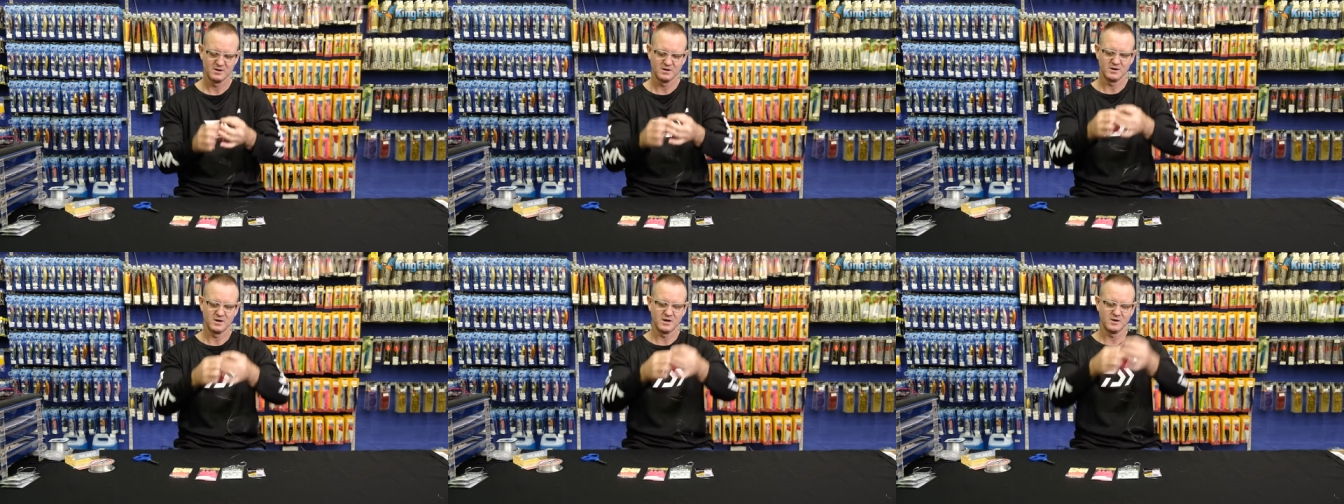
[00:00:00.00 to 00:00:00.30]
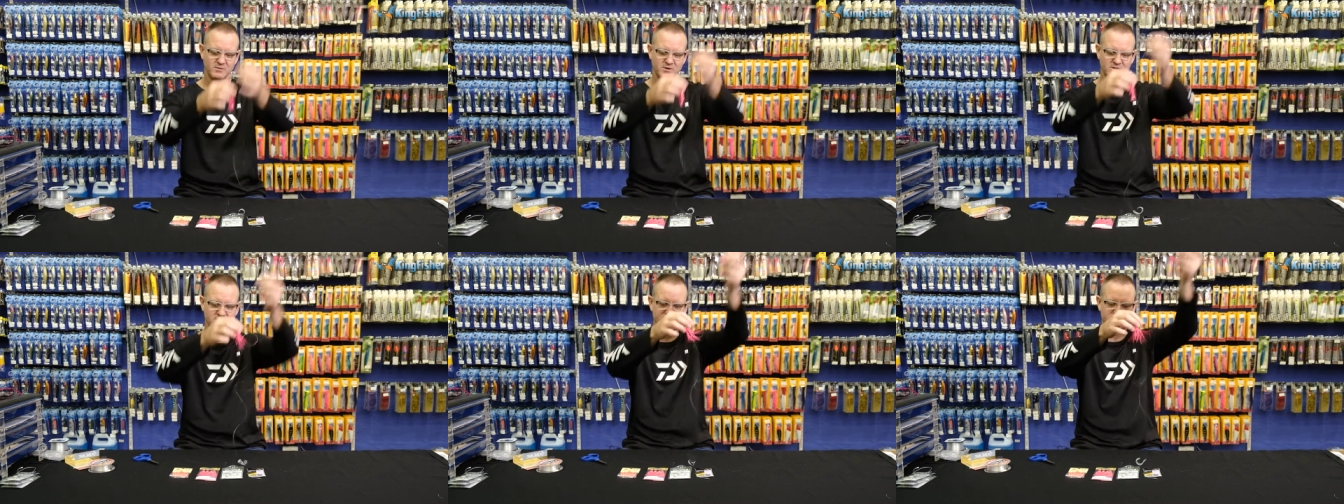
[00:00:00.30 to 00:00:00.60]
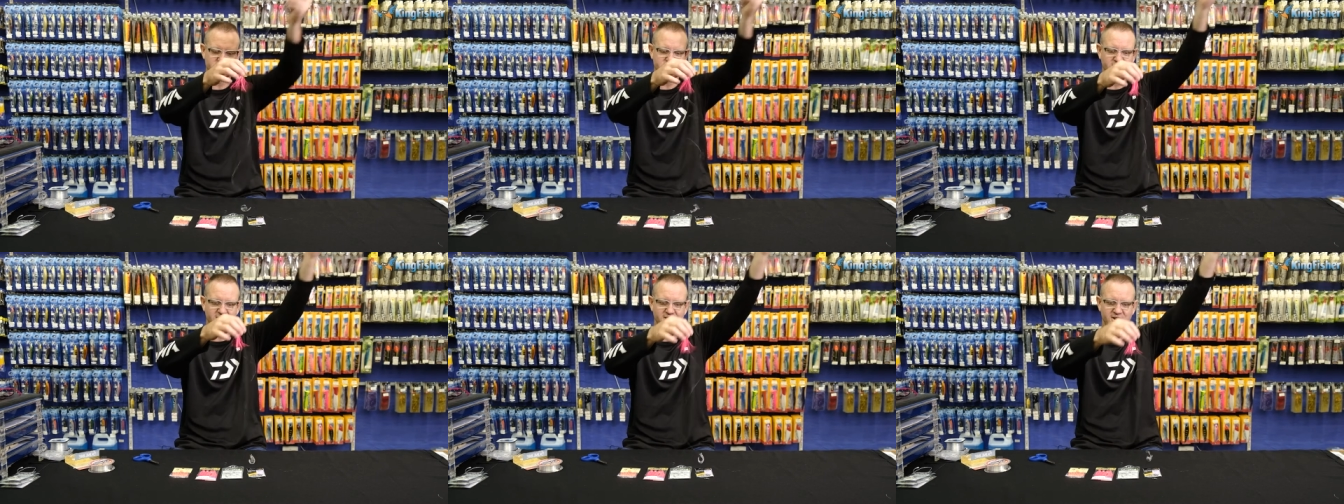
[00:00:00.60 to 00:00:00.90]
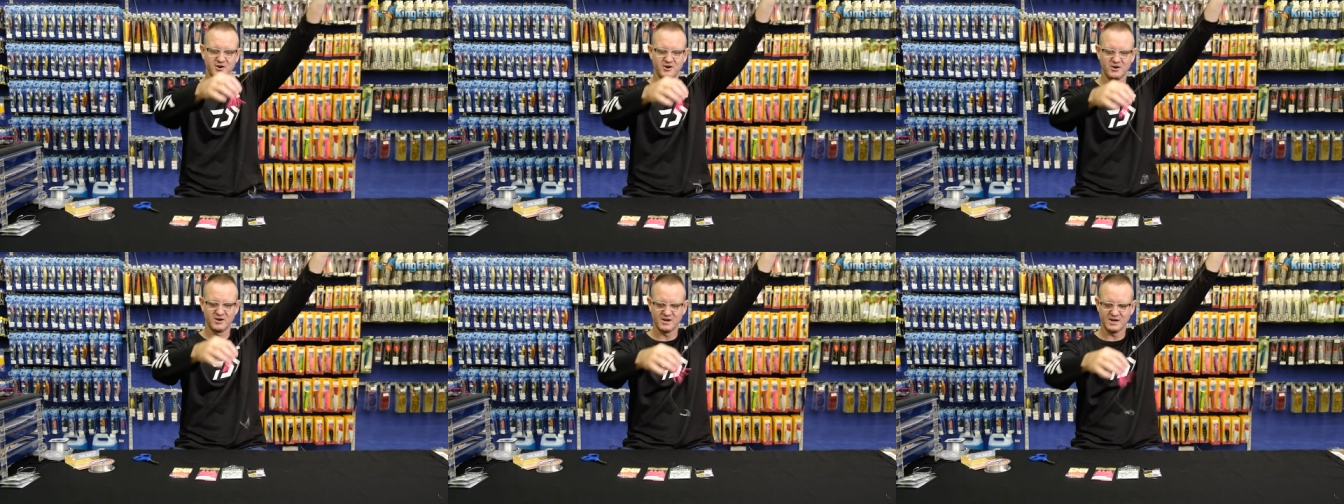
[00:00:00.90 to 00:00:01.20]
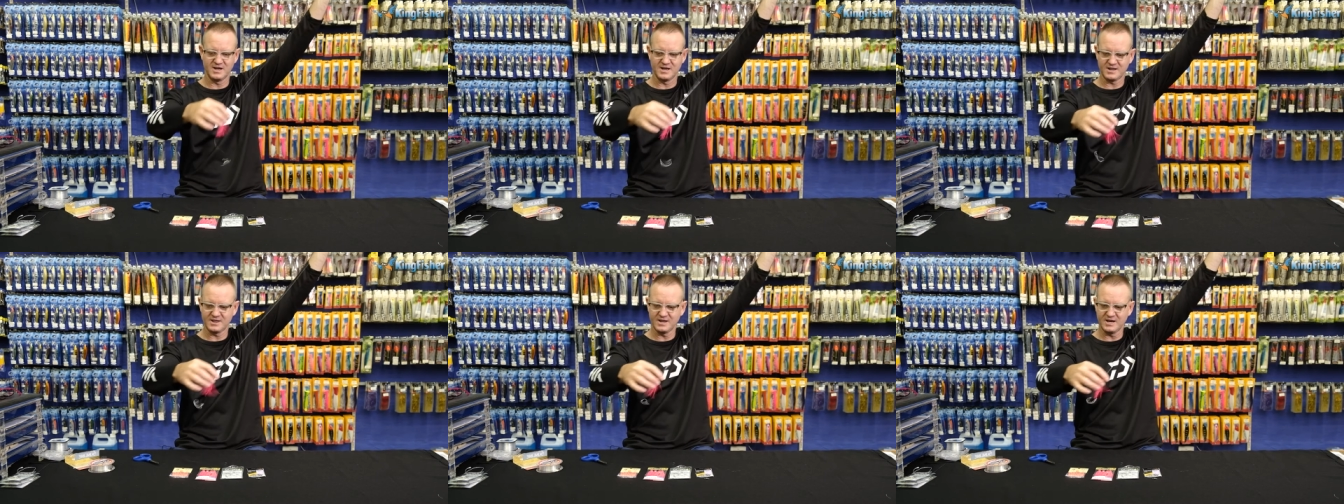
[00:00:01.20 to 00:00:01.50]
and we'll just thread it on
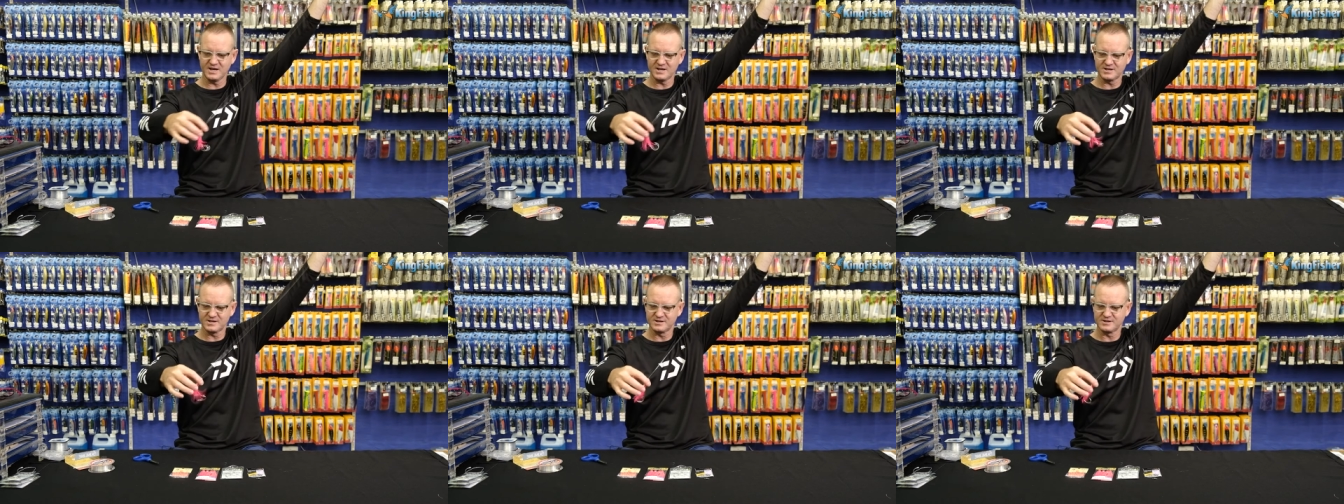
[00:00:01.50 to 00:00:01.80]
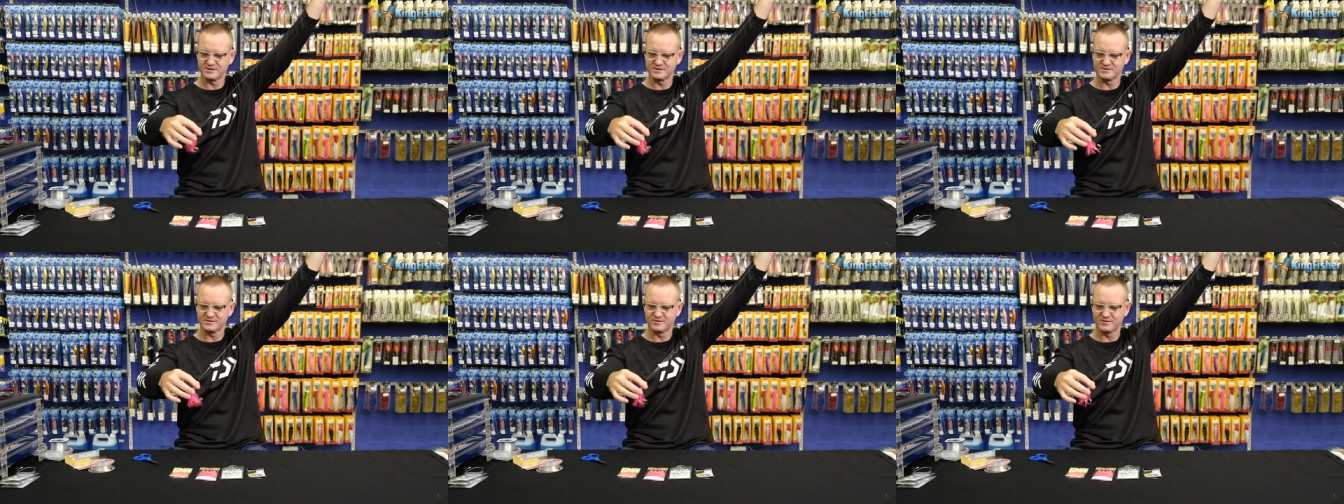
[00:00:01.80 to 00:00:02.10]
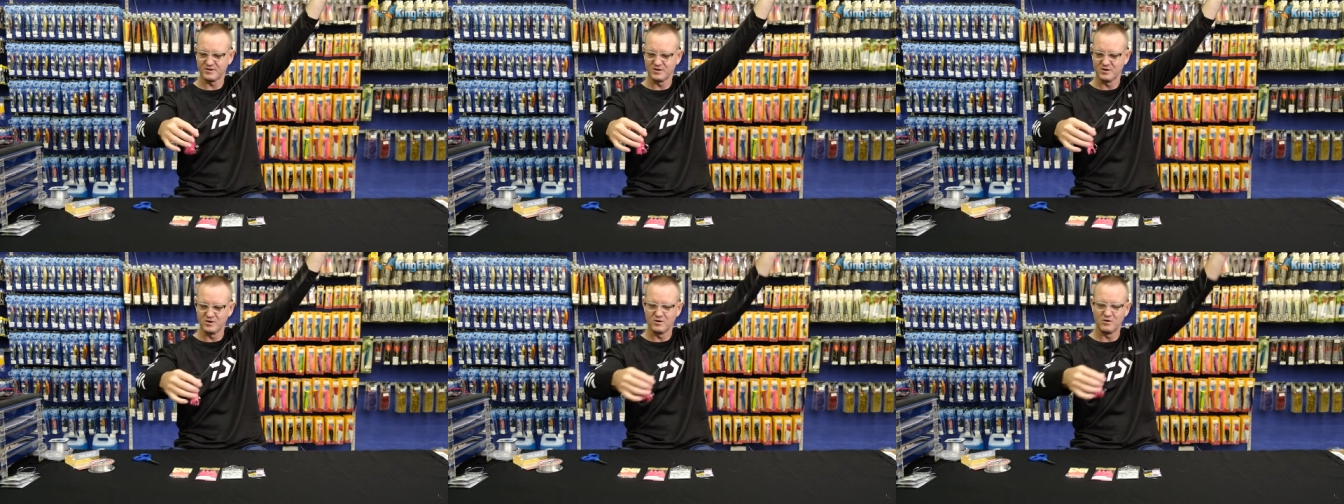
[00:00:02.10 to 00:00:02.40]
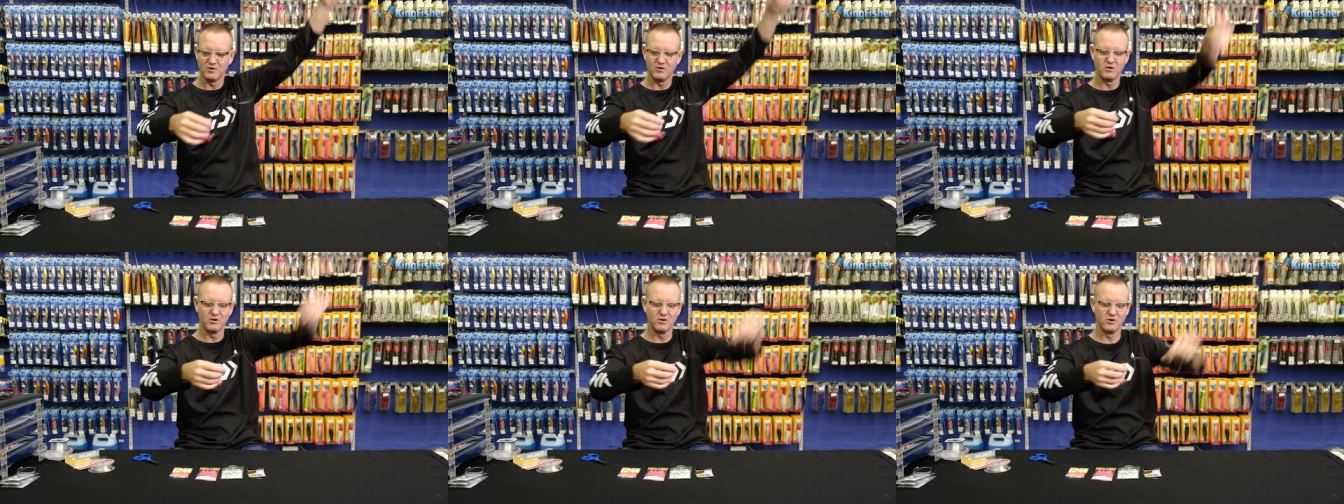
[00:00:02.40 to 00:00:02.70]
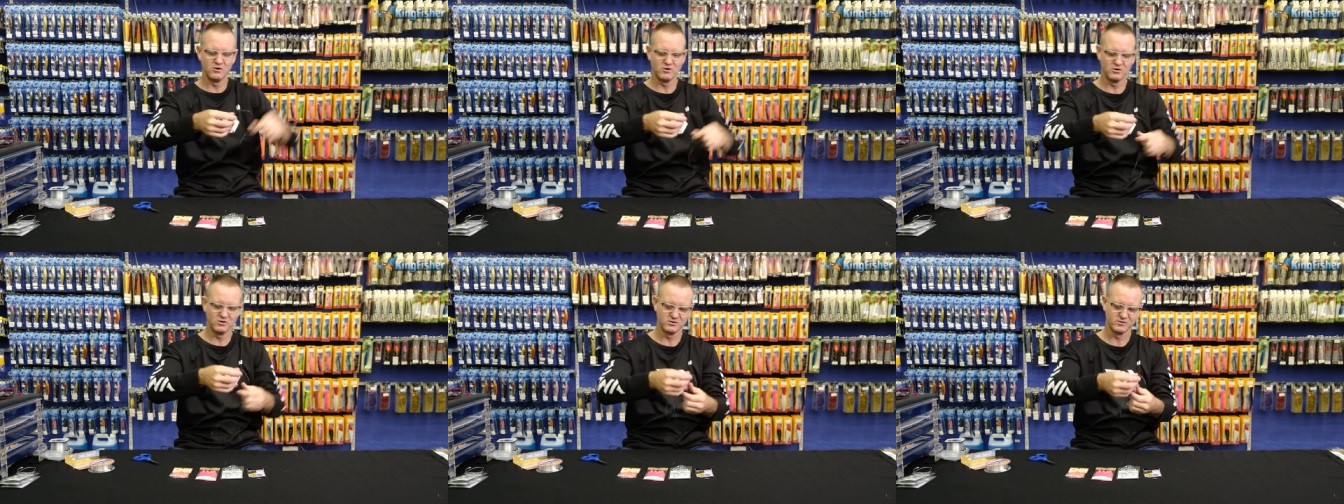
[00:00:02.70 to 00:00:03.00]
like that,
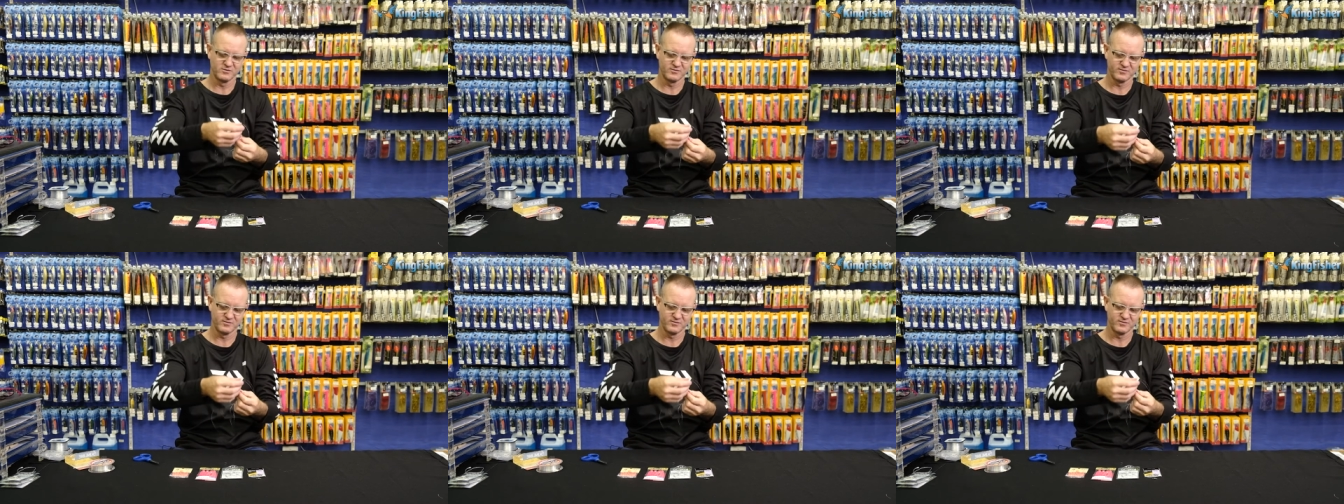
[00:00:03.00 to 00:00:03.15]
or